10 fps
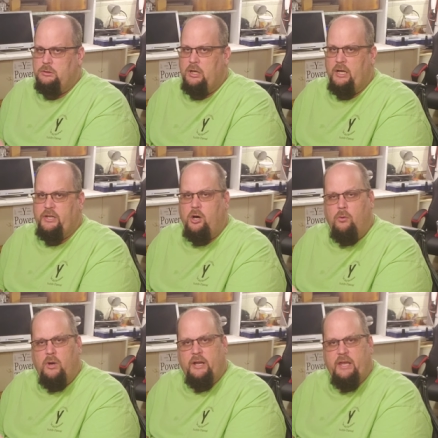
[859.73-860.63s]
I
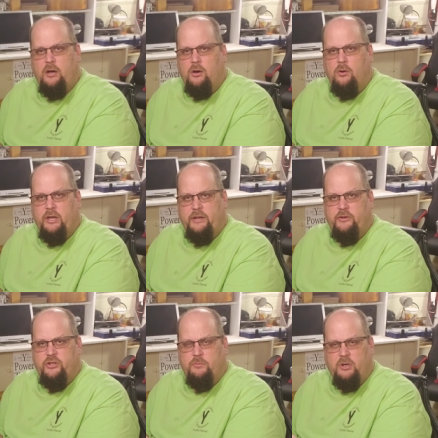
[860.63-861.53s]
don't want to go into
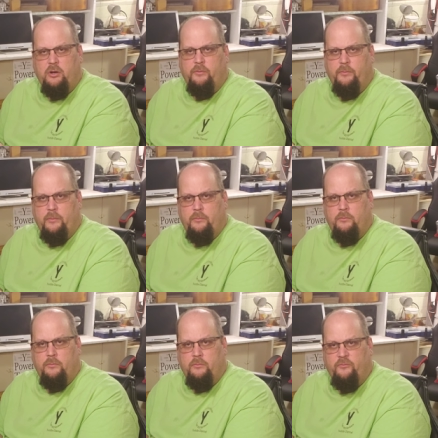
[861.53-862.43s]
two more
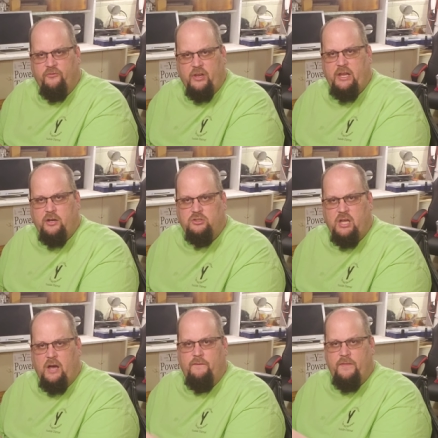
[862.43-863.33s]
videos
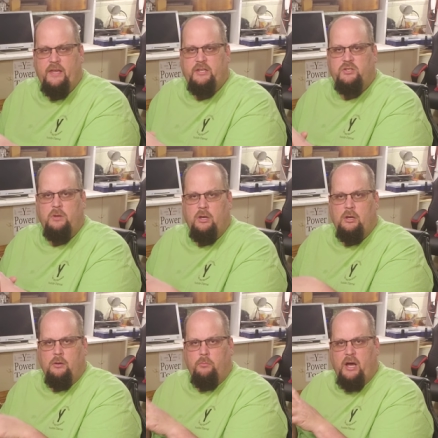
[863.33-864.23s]
of this,
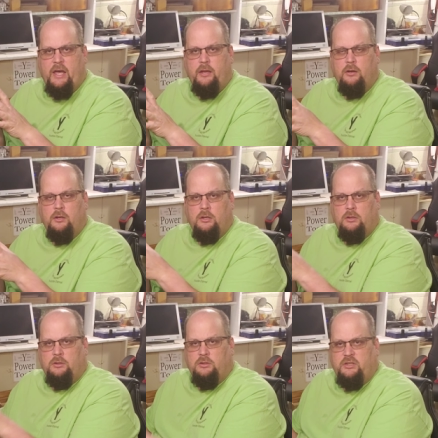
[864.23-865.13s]
but
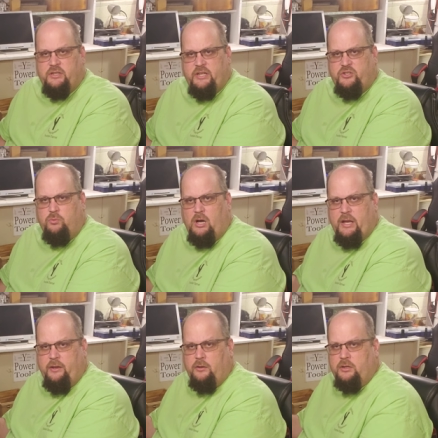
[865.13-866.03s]
this
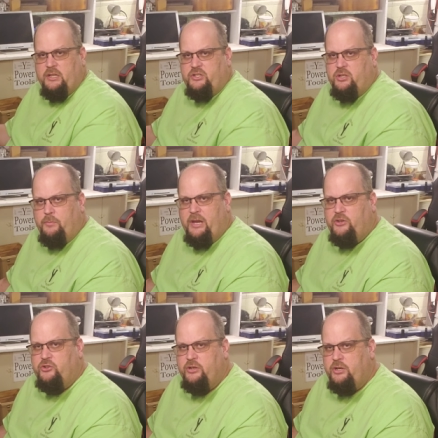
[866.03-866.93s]
one is to make
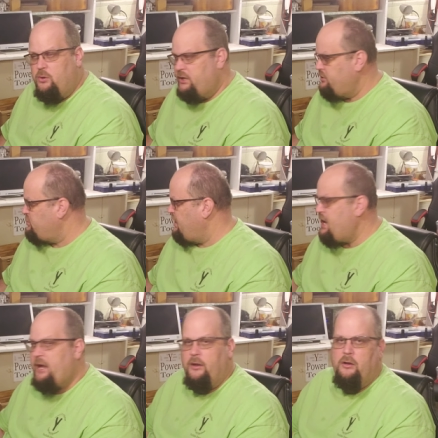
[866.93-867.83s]
sure you
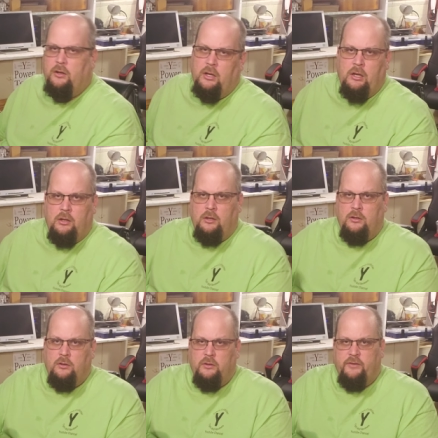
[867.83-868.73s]
understand.
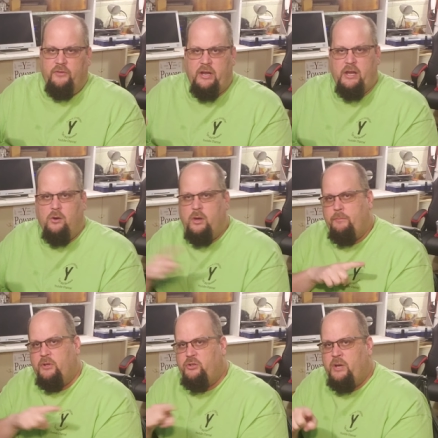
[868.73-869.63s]
The video
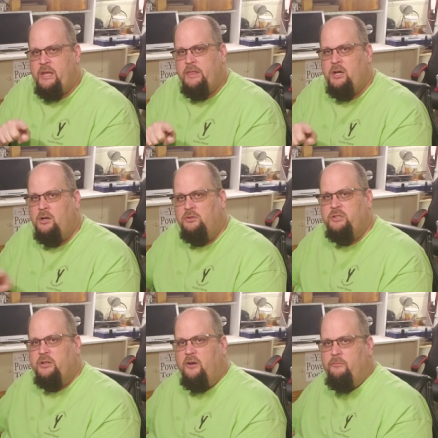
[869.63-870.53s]
in between
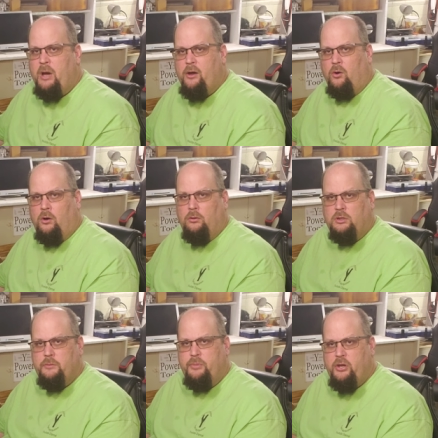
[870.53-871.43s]
those of my
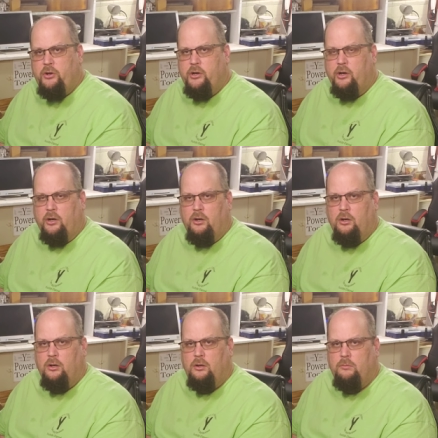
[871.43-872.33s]
old computer,
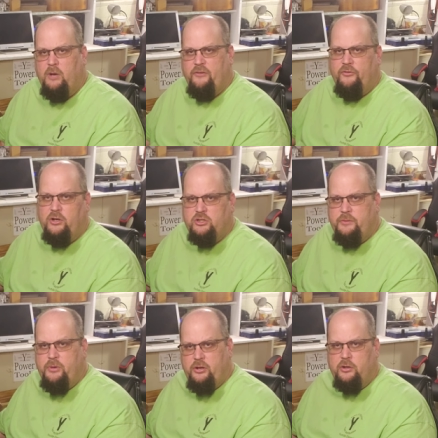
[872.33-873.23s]
my first
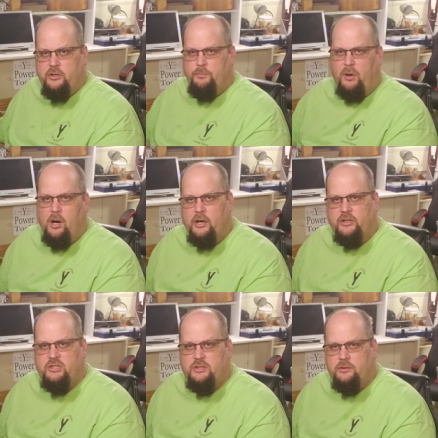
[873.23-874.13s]
computer to
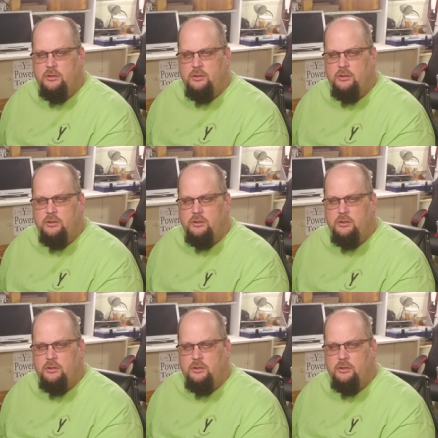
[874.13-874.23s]
parts,